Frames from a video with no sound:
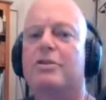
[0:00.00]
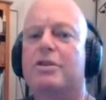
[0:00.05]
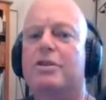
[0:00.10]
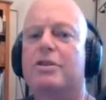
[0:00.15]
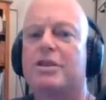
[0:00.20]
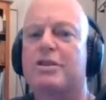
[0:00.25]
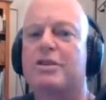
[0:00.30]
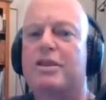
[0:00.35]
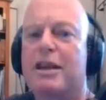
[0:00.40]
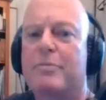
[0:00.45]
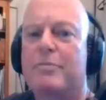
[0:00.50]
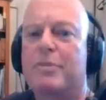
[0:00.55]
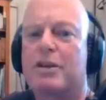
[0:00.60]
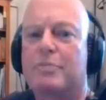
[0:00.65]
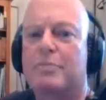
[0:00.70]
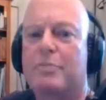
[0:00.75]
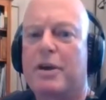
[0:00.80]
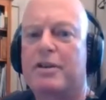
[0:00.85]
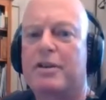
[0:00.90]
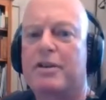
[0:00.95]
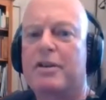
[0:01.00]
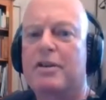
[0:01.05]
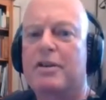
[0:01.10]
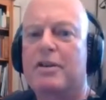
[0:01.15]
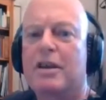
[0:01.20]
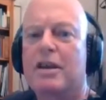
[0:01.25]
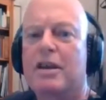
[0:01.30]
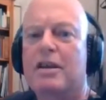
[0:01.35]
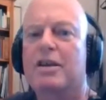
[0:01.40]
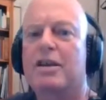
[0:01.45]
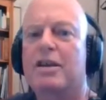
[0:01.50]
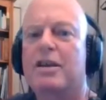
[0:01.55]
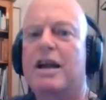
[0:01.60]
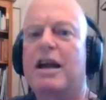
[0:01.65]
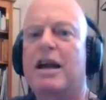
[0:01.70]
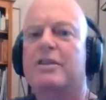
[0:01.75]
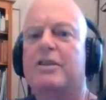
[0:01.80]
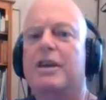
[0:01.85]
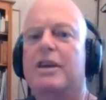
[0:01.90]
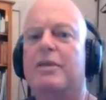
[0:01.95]
She says, hey, big spender, you
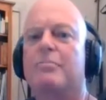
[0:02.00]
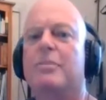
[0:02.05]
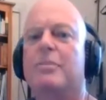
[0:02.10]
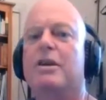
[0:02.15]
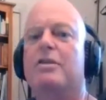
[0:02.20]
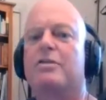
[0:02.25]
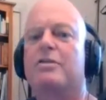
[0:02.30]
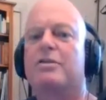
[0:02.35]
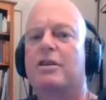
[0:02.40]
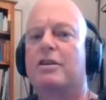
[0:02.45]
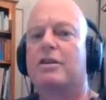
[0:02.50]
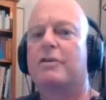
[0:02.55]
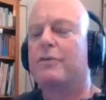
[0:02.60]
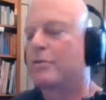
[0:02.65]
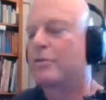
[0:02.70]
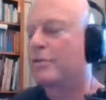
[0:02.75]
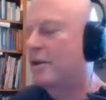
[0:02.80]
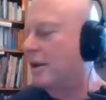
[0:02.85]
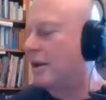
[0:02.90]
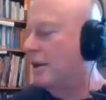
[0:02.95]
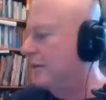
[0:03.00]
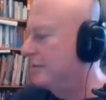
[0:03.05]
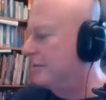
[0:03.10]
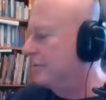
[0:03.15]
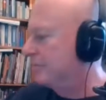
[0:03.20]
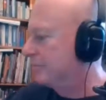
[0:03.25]
can't date me on a telephone card.